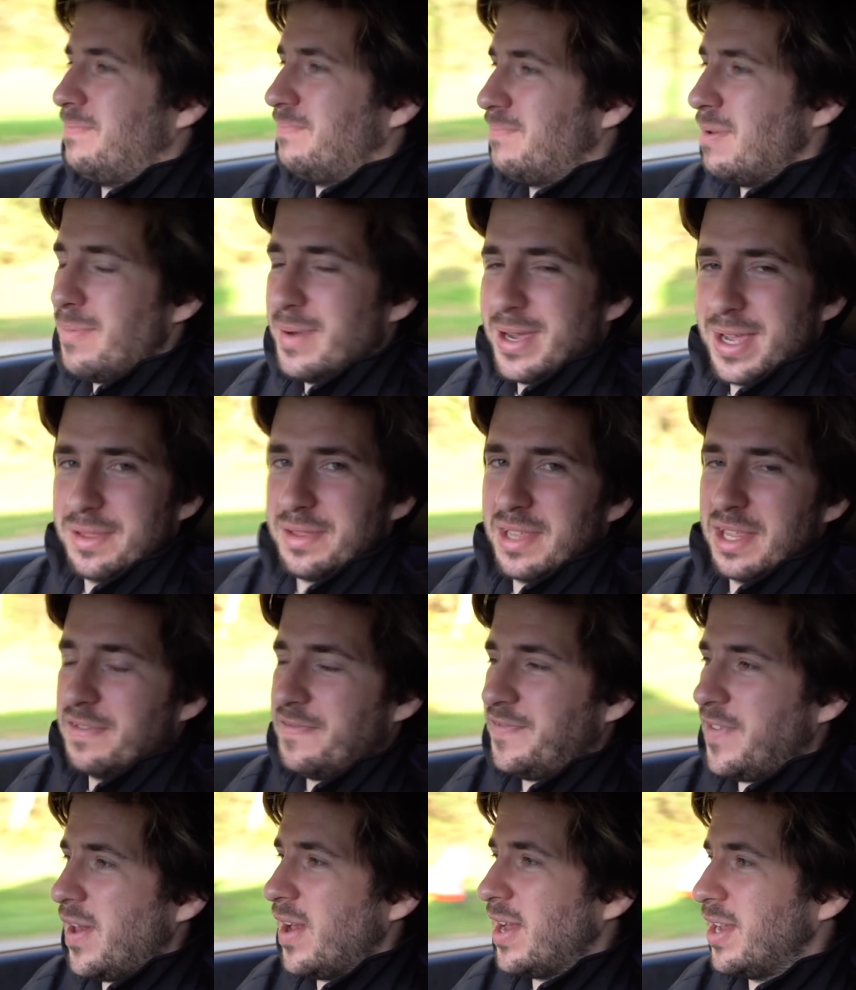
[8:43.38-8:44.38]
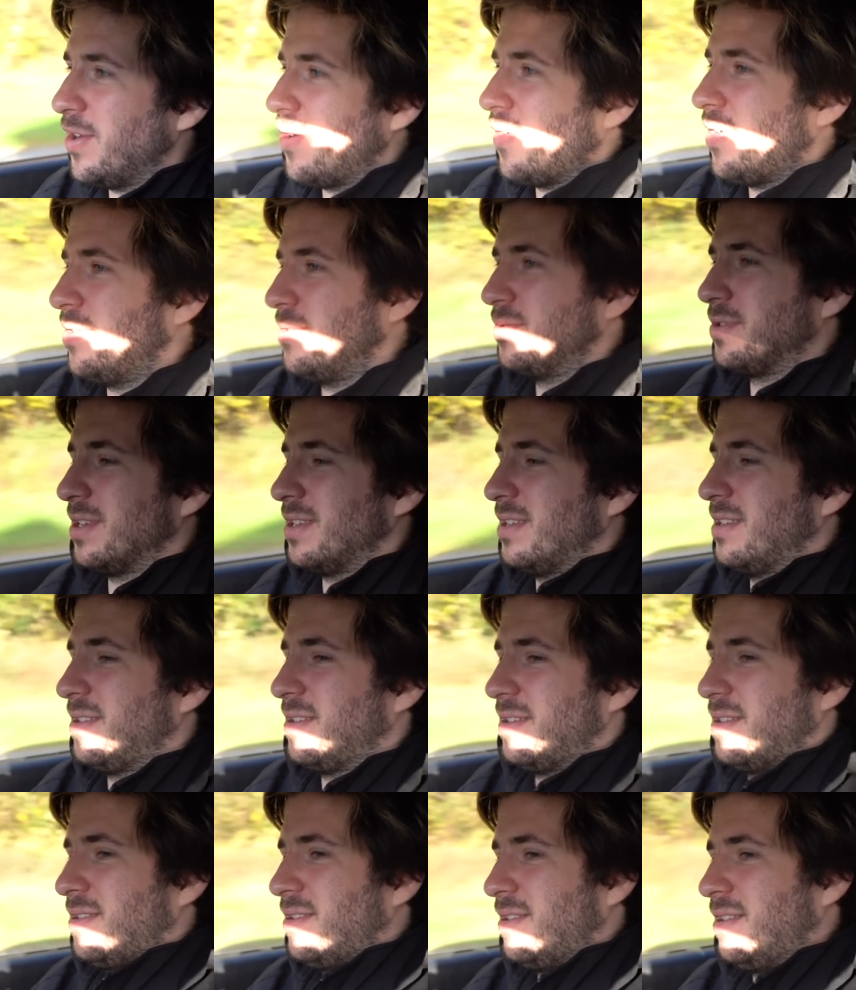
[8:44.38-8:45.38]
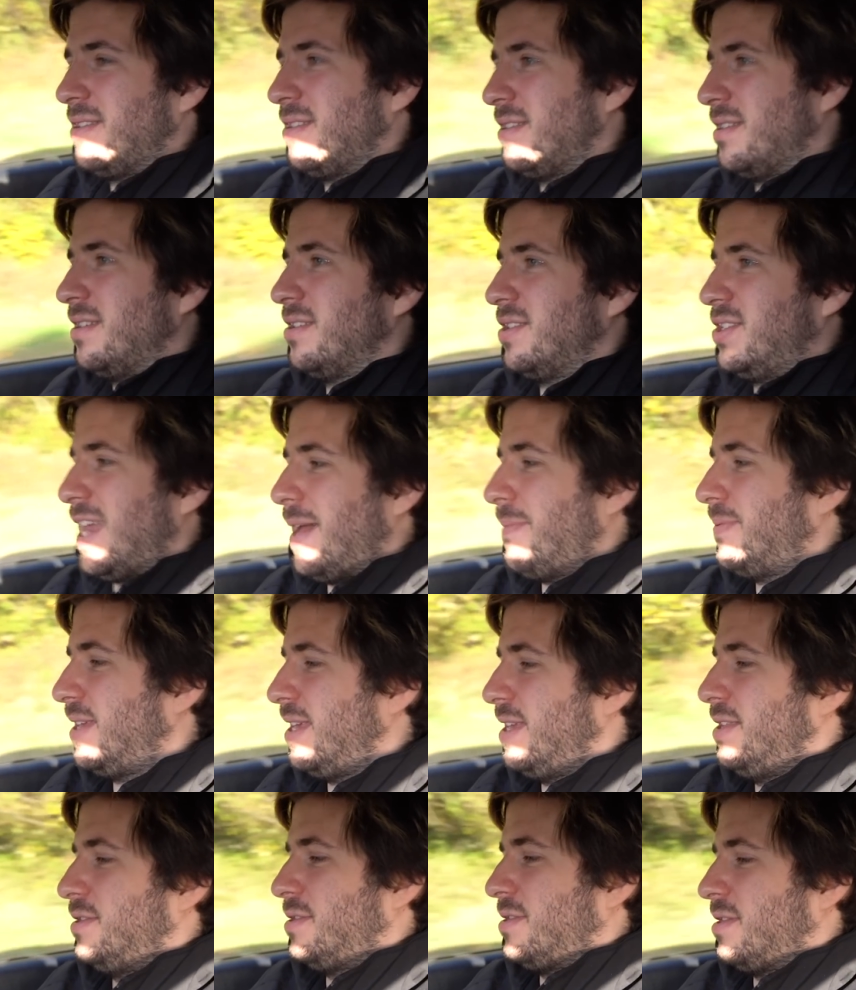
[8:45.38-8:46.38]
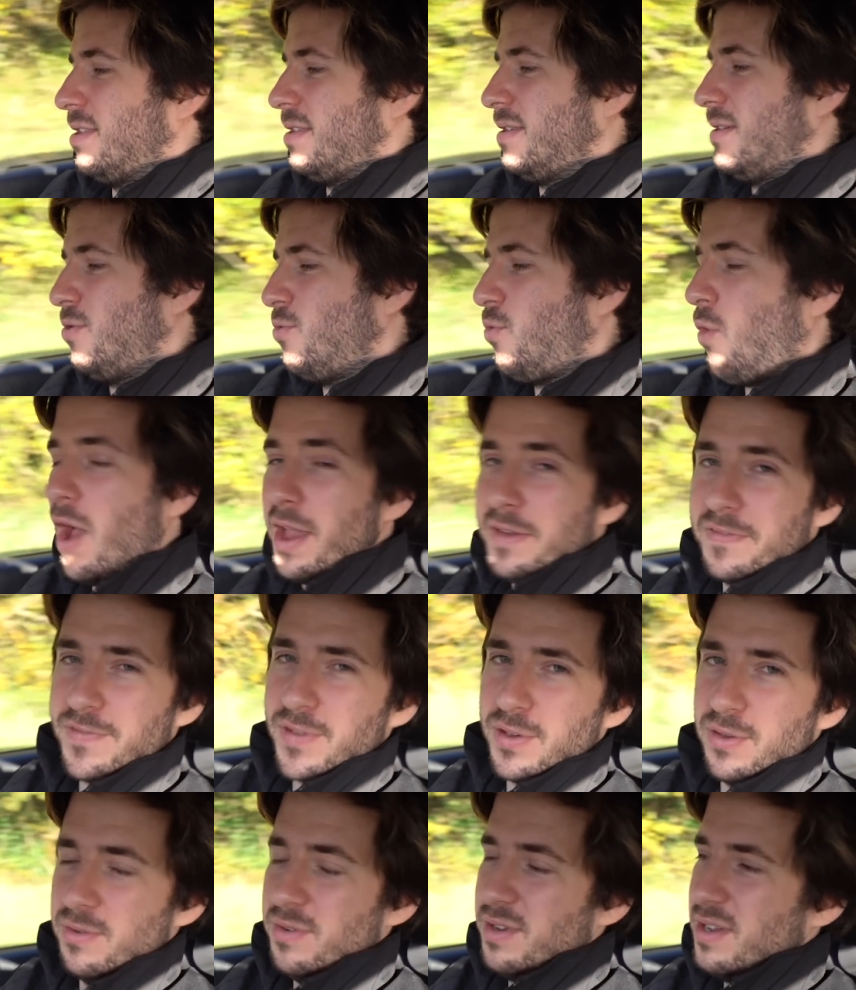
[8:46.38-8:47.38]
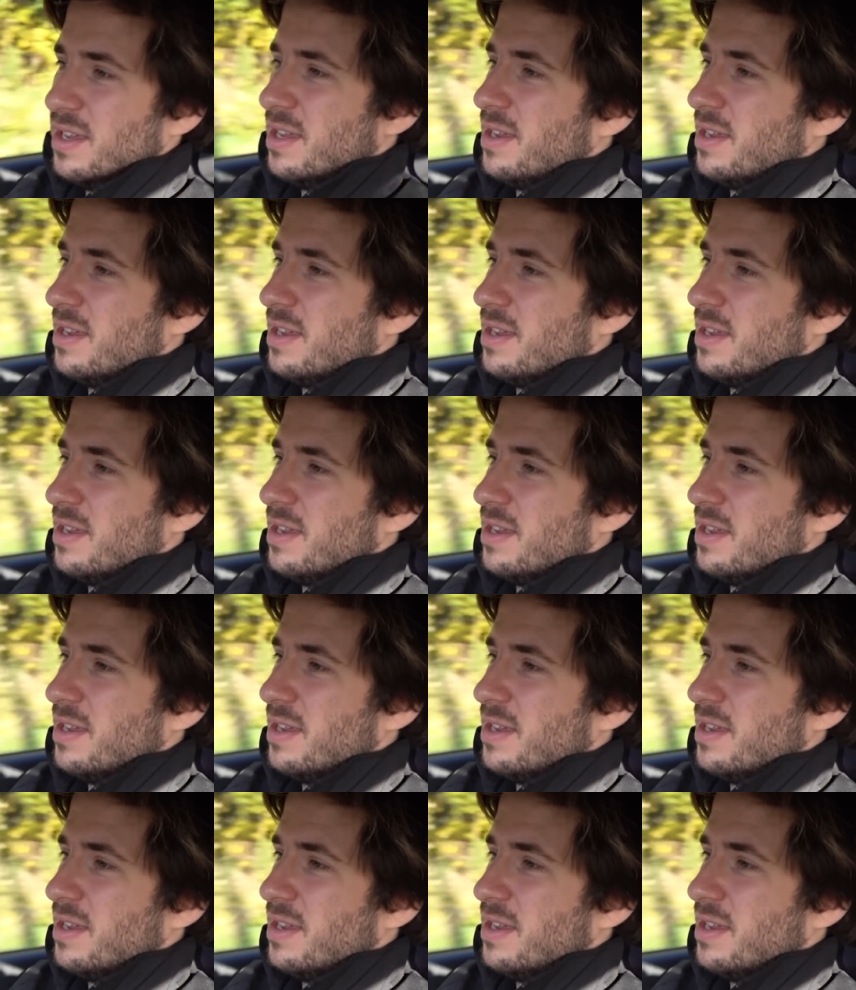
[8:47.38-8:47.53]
but because this 30-year-old Japanese waifu,